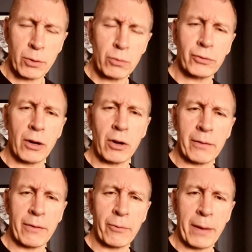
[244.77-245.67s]
but also a lot
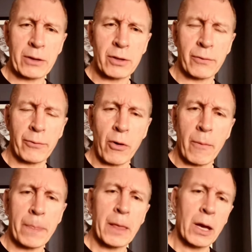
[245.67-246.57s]
of information
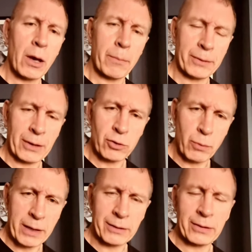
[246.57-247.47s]
from potential
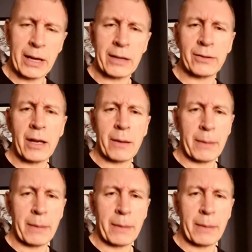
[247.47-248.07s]
witnesses,